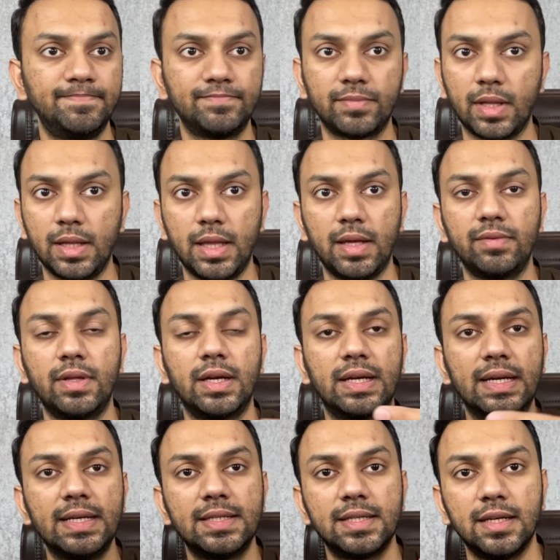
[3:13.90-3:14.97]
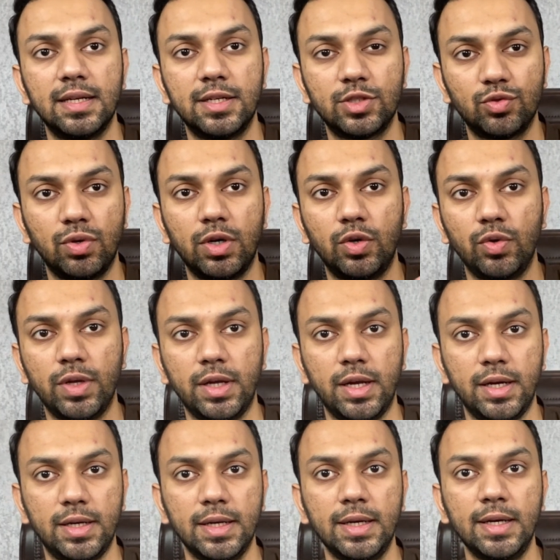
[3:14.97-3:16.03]
they have their resellers who are doing it.
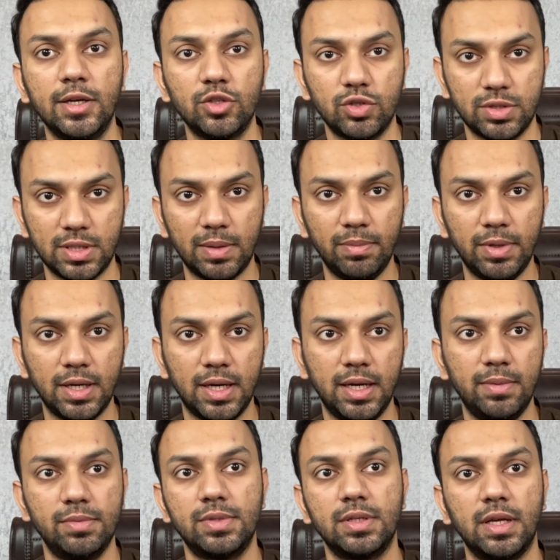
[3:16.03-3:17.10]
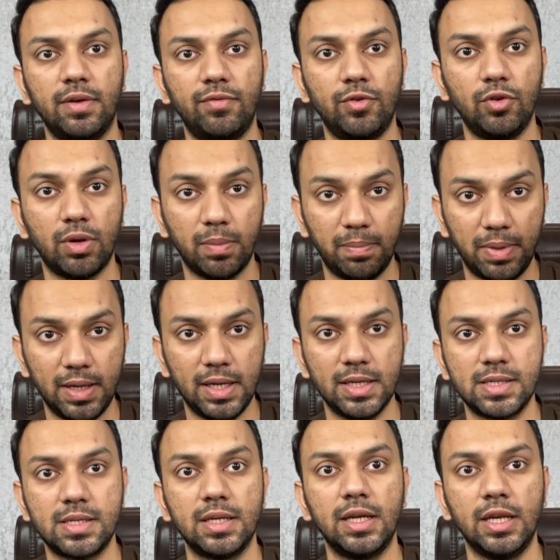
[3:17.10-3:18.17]
So sometimes if you are
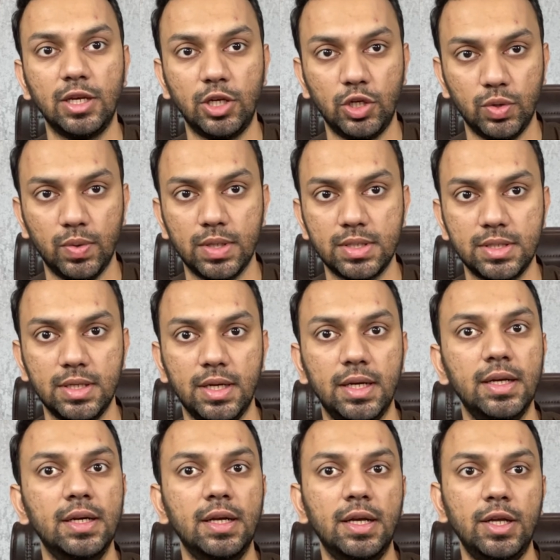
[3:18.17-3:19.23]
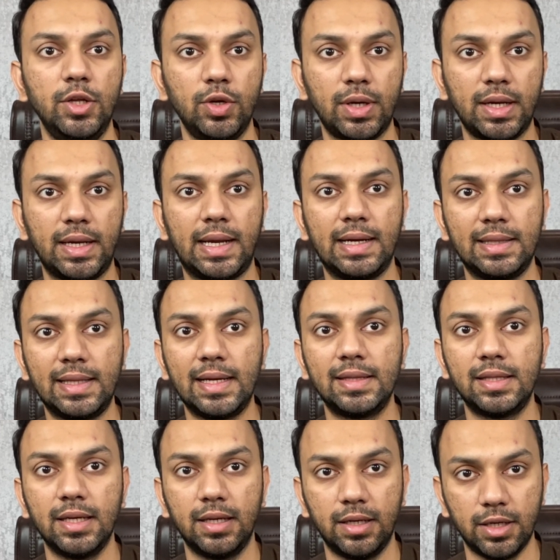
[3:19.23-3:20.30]
based in USA, you can get that
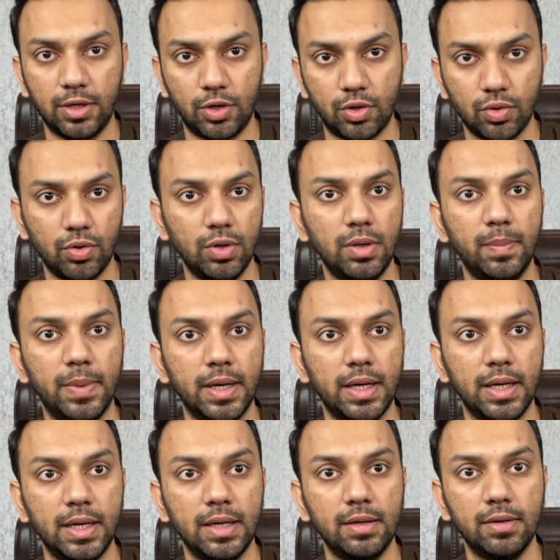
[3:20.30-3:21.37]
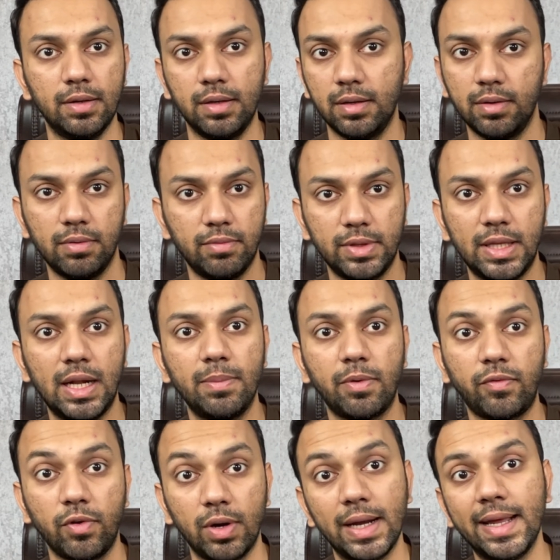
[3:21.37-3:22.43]
thing controlled by with the help of
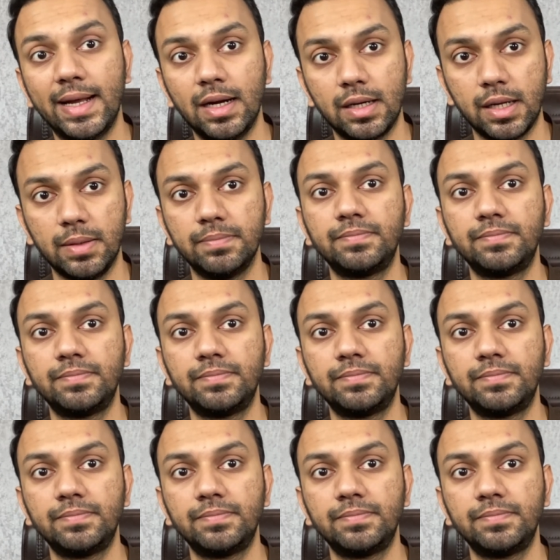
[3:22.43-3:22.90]
your legal team.